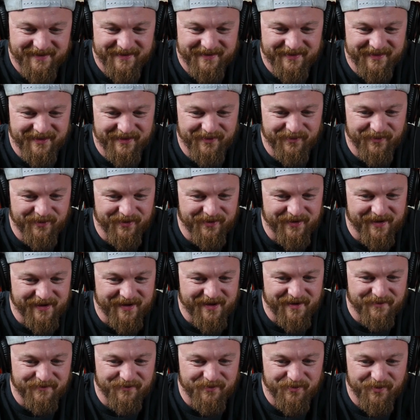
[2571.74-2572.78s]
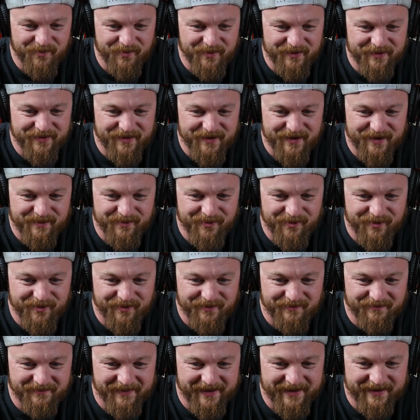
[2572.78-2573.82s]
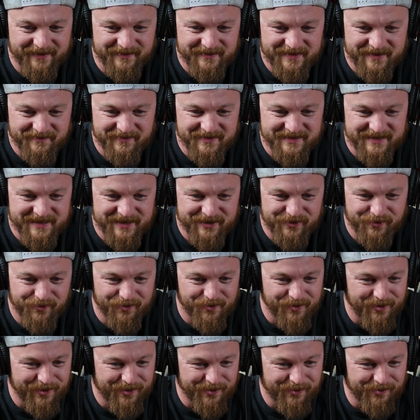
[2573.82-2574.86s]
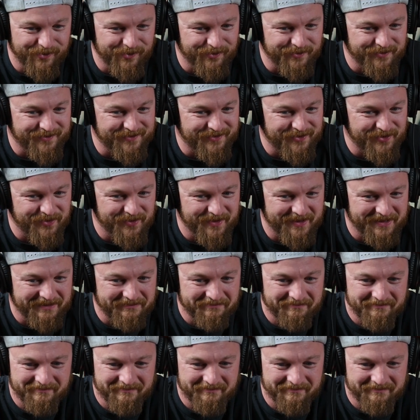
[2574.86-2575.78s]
that we're not comfortable with anymore, like 17-year-old girls doing